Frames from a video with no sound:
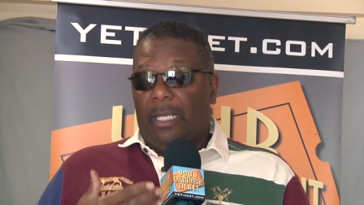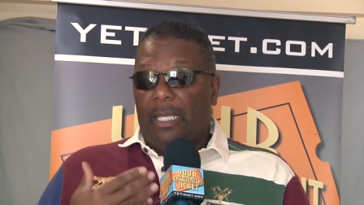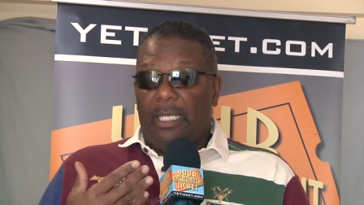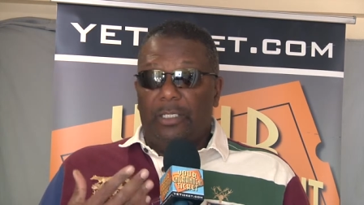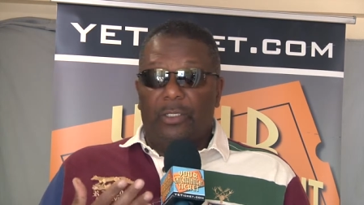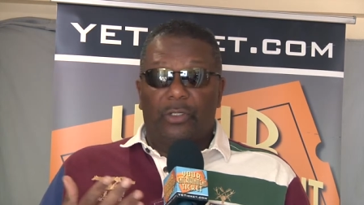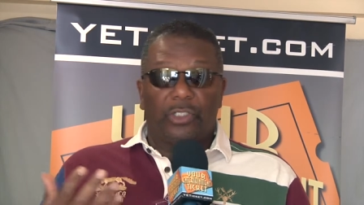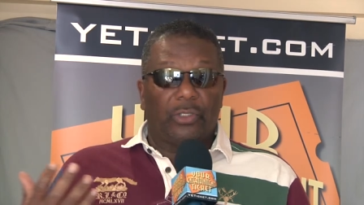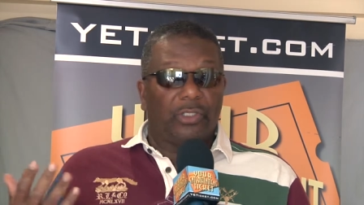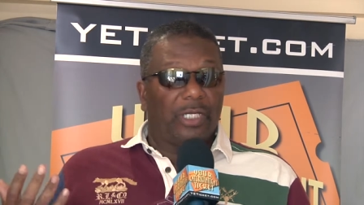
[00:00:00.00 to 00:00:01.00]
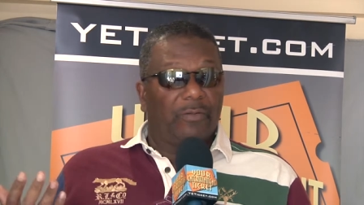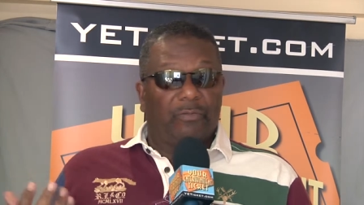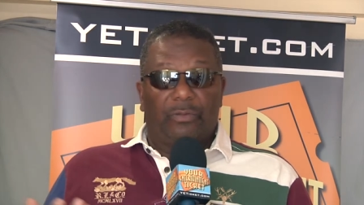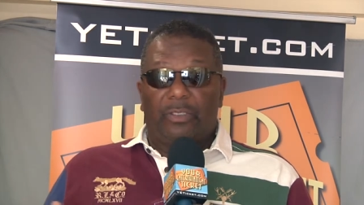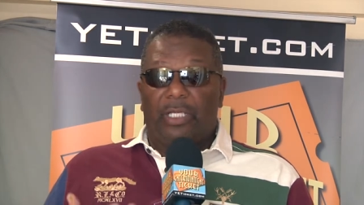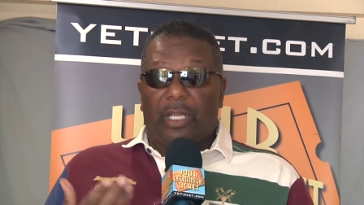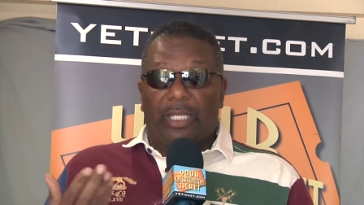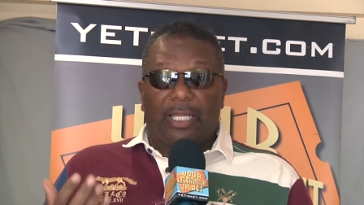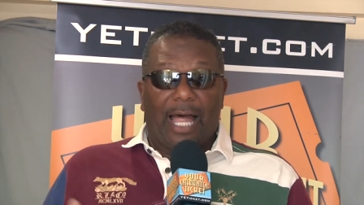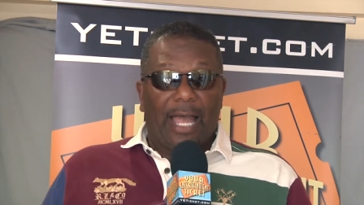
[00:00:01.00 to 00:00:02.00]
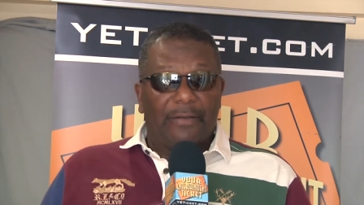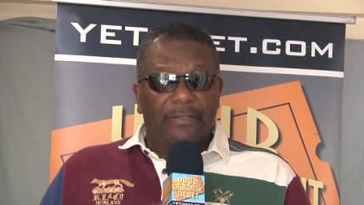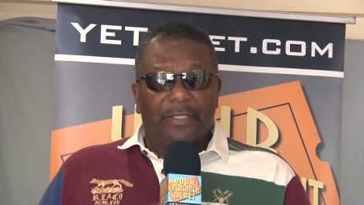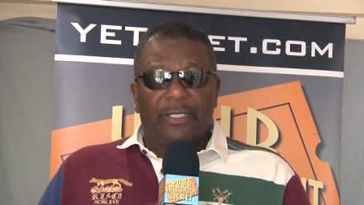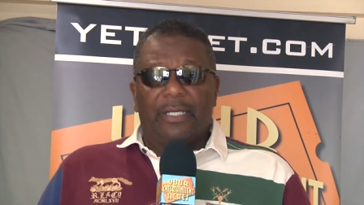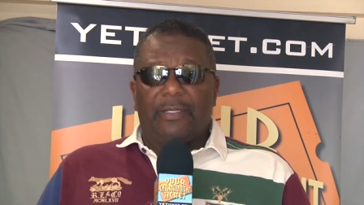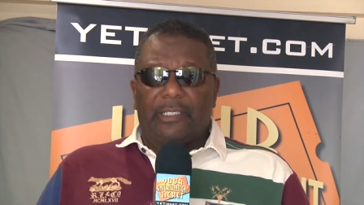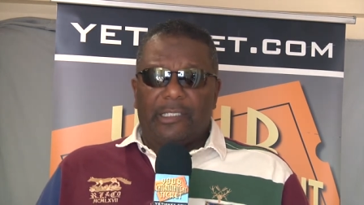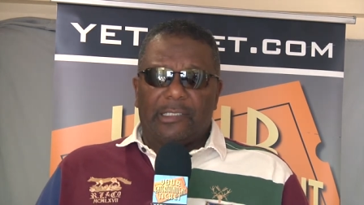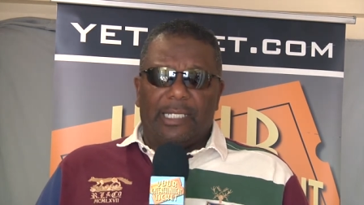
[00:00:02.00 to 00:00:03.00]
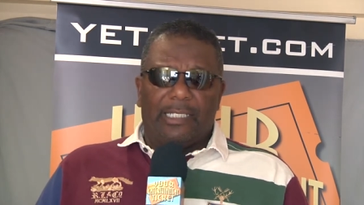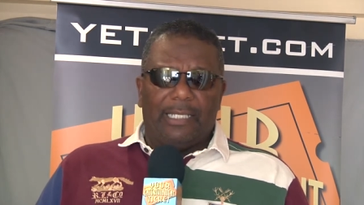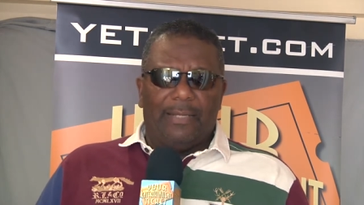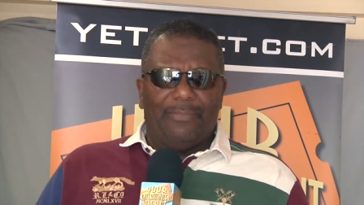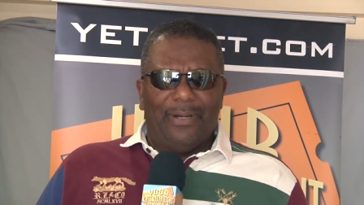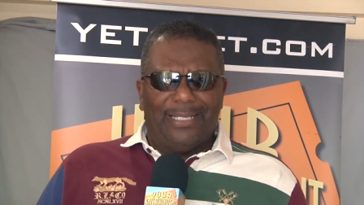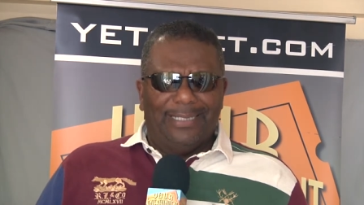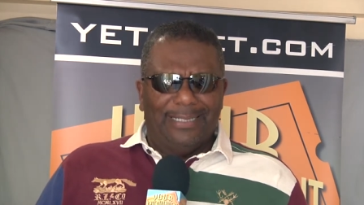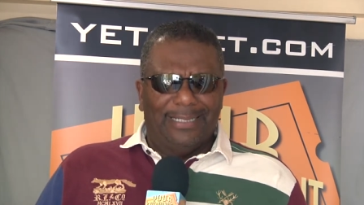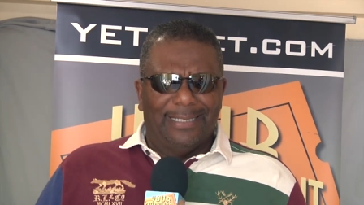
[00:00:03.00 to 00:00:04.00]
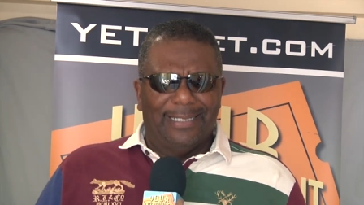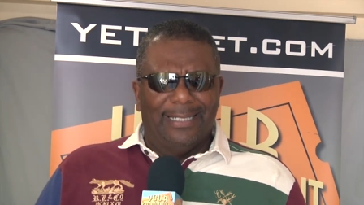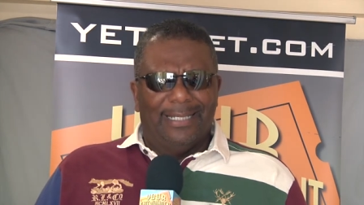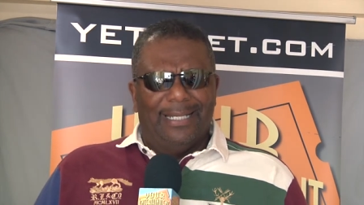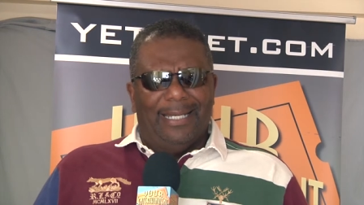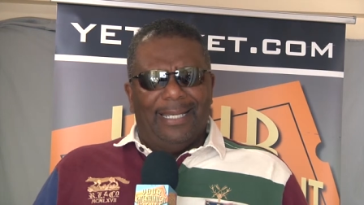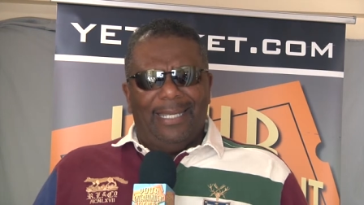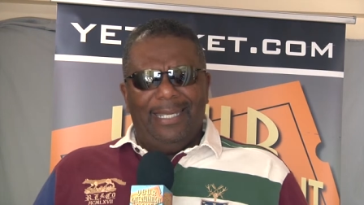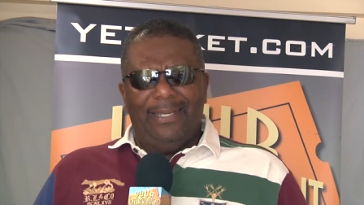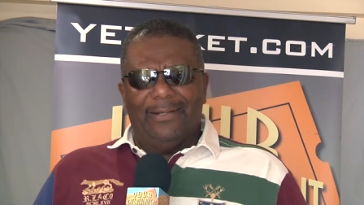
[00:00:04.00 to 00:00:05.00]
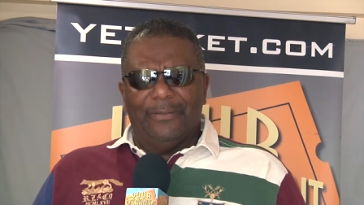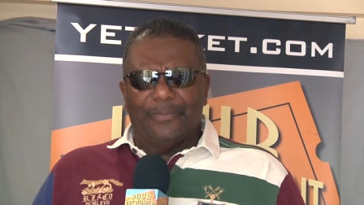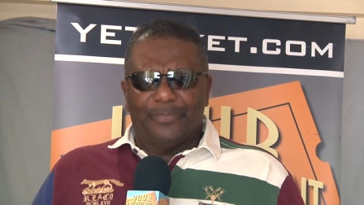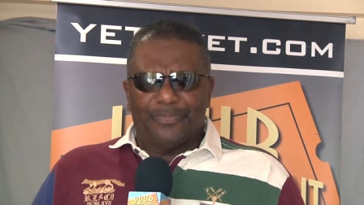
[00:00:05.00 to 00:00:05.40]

And, you know, shows their daily life and things like that. But here,